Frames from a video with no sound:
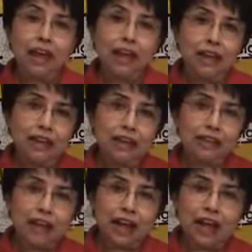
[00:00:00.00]

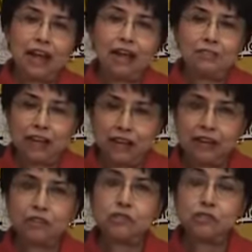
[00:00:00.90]
And I
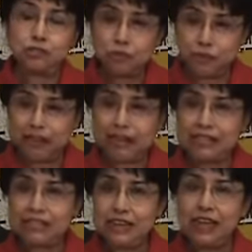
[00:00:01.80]

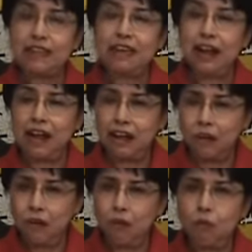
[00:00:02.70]
stress that
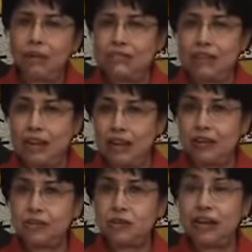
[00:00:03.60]
I always
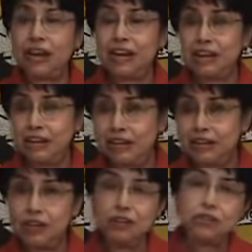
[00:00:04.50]
like to
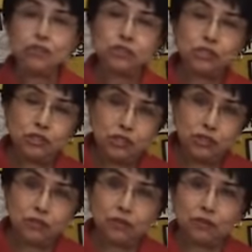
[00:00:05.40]
connect to
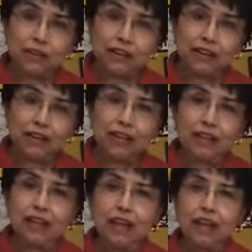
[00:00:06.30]
children.
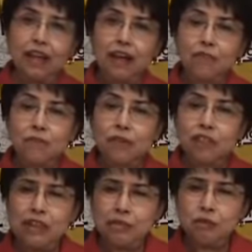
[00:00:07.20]
For
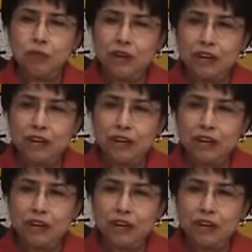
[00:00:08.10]
them to